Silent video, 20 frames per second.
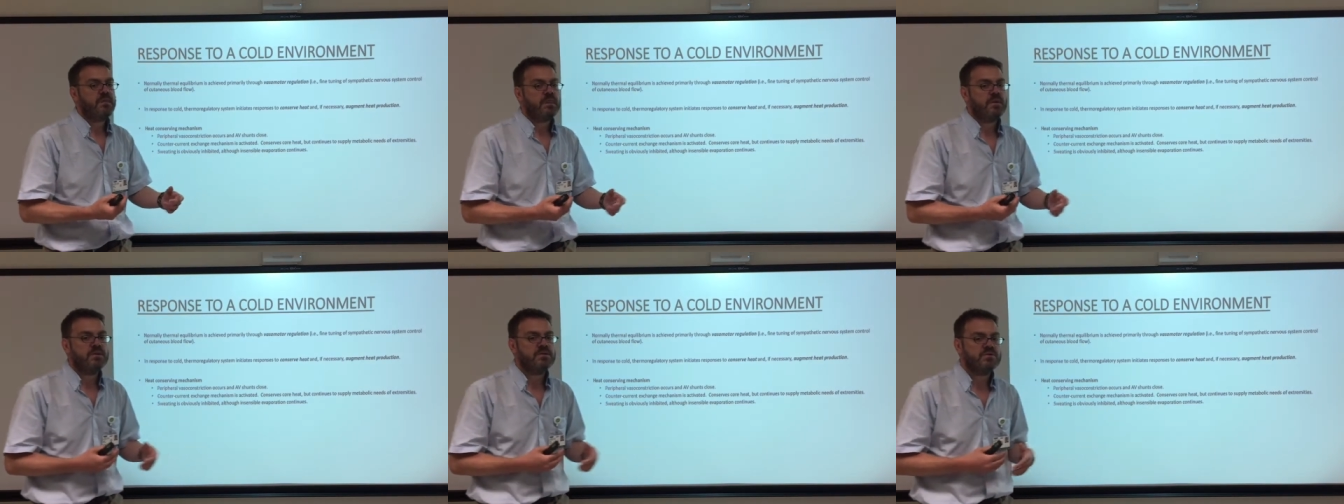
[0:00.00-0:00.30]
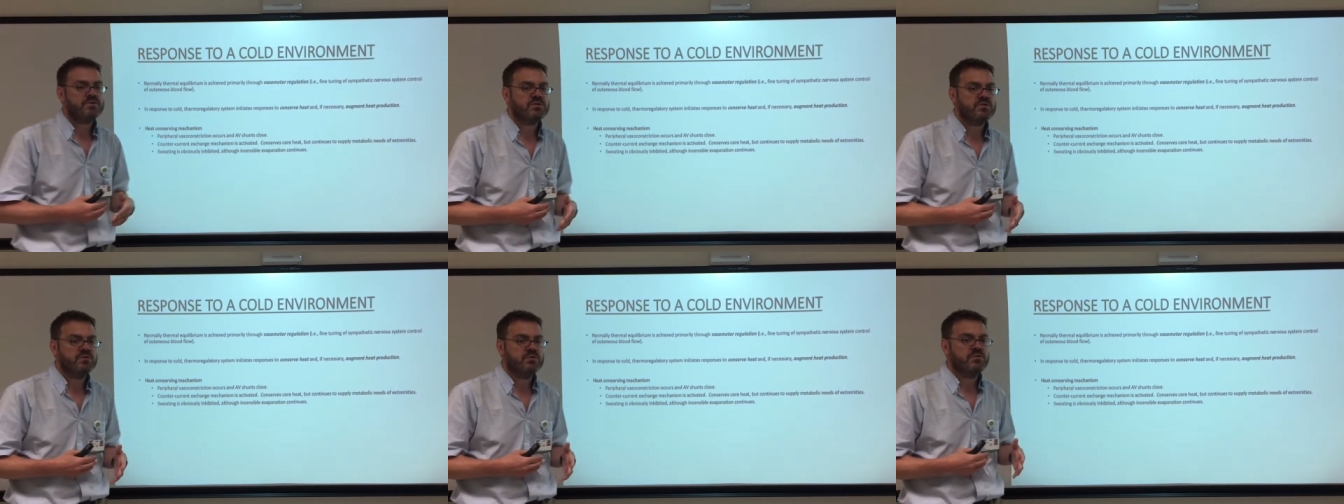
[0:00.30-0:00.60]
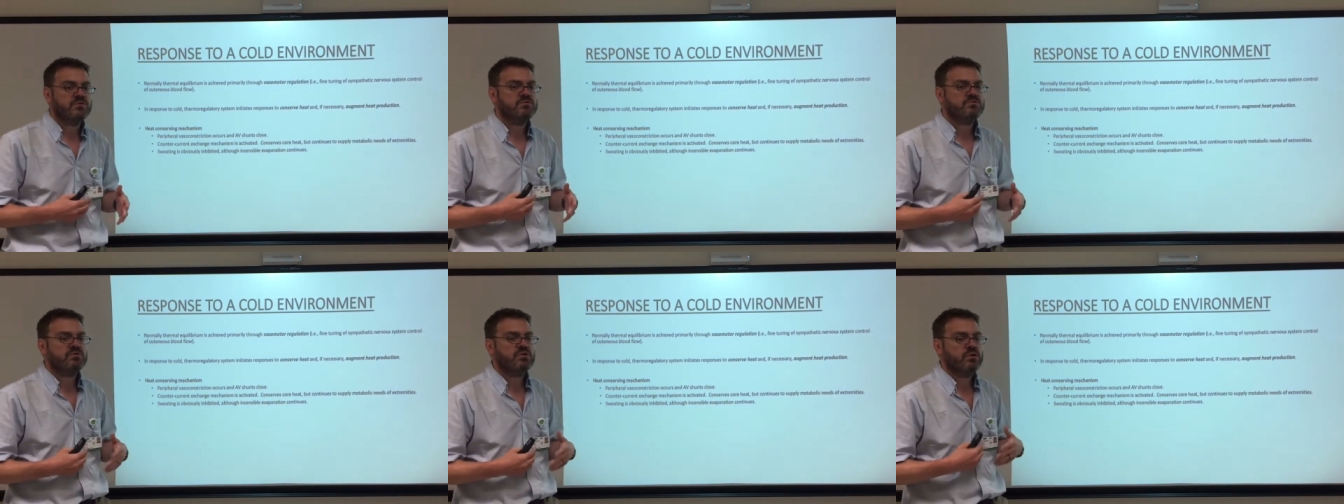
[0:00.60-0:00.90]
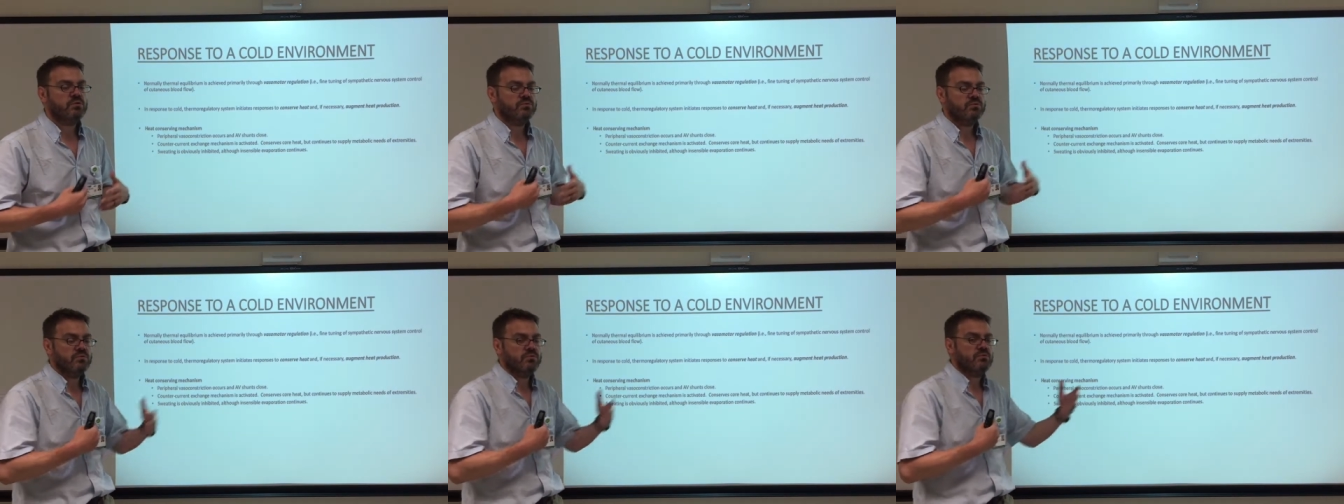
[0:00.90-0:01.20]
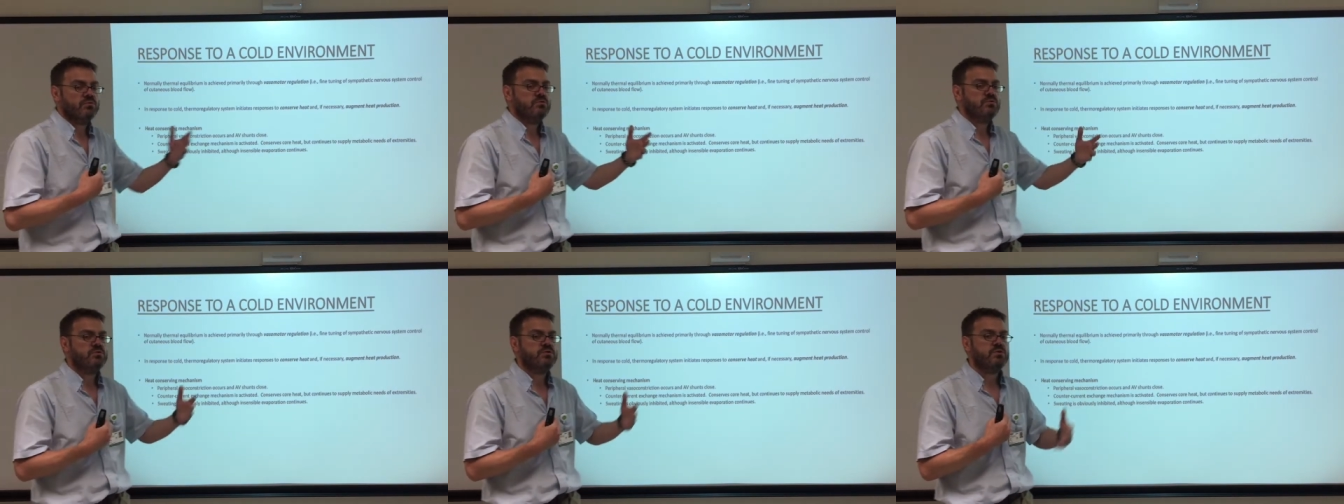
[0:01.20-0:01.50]
and so you don't
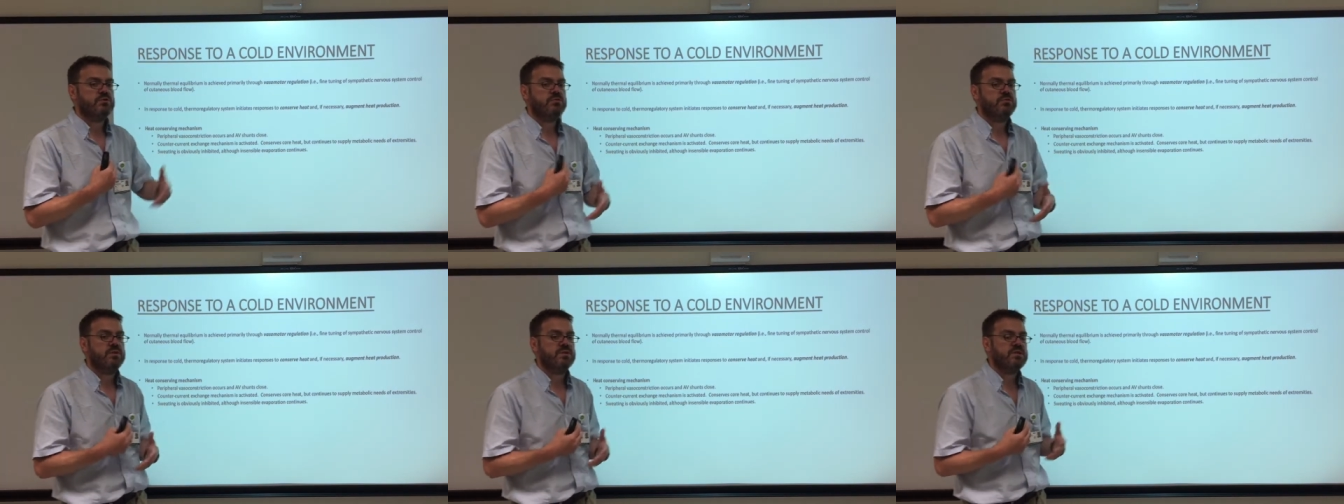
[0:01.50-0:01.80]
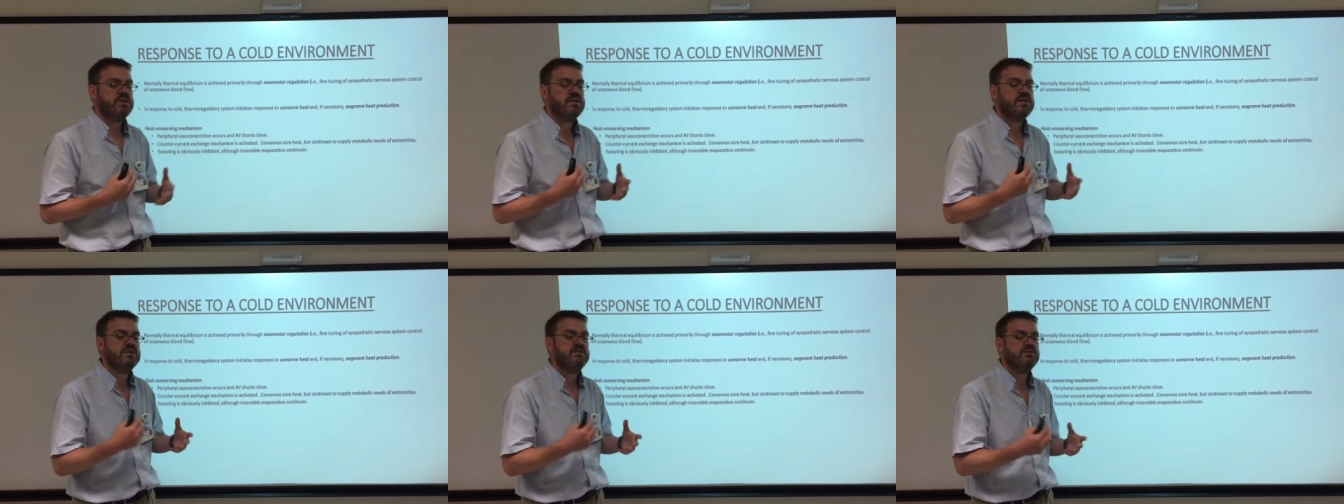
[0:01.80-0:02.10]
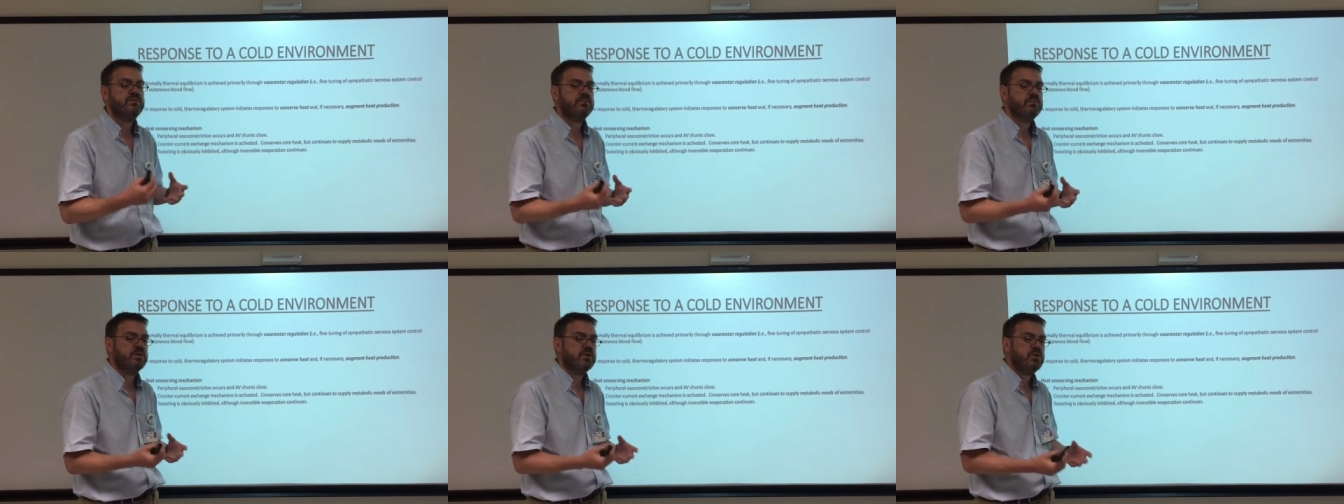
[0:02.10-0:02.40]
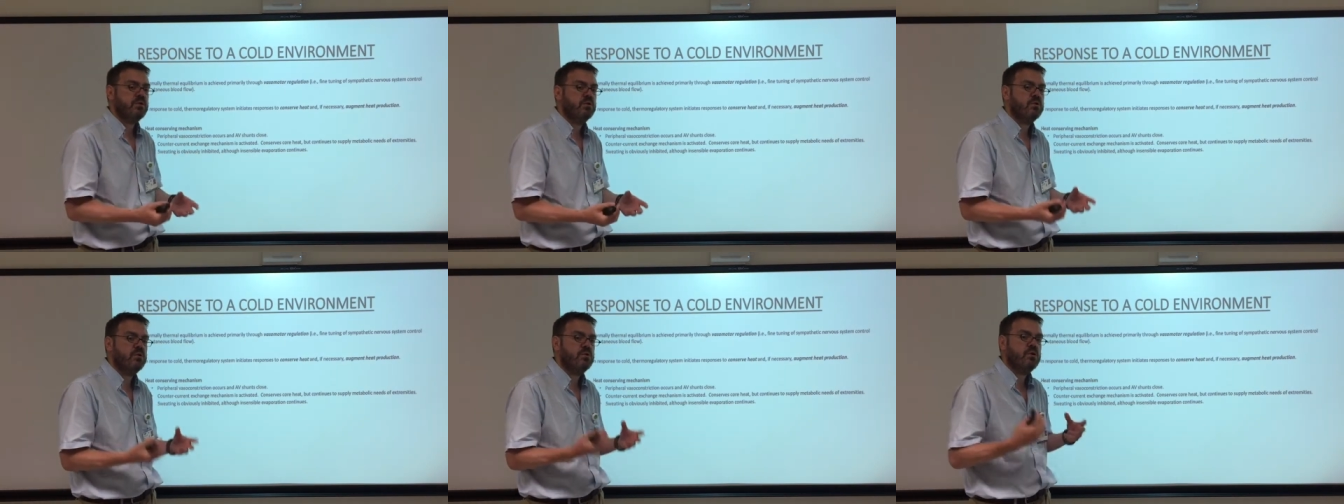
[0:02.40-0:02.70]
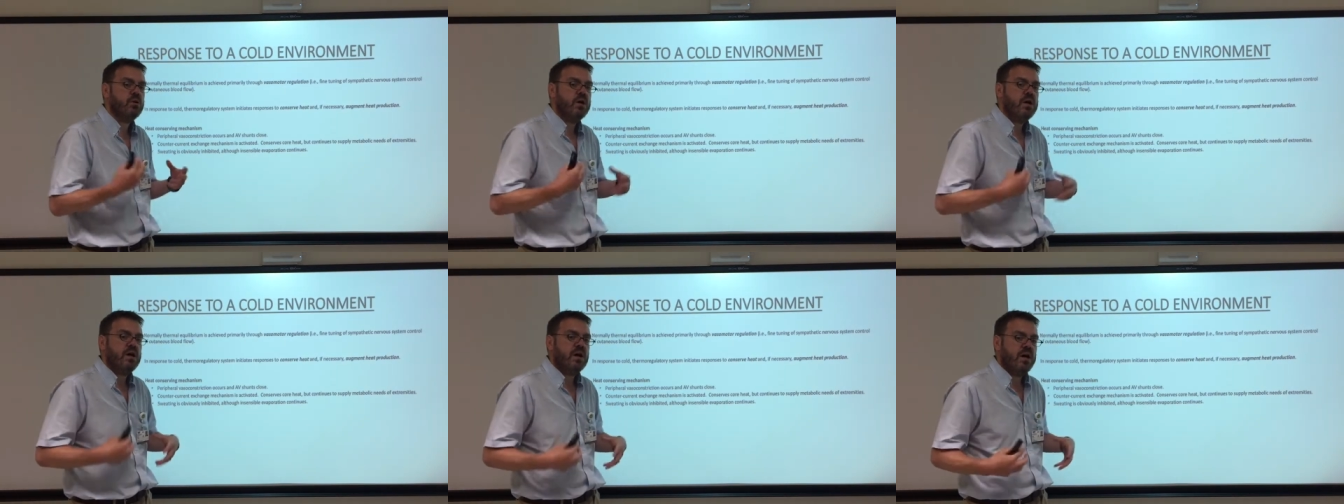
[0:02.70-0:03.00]
lose so much heat from the
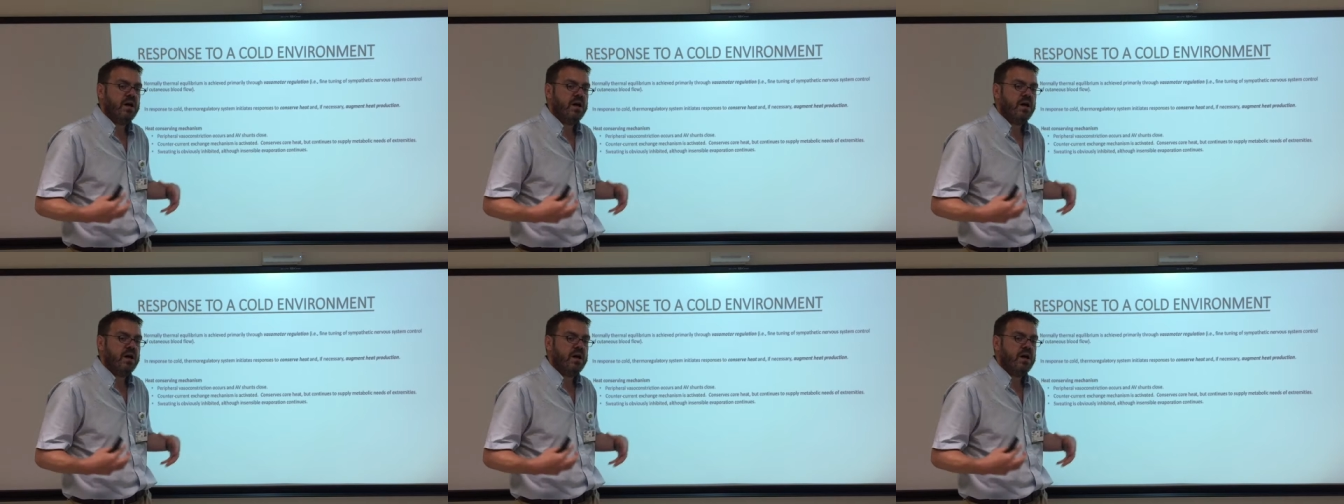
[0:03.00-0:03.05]
coal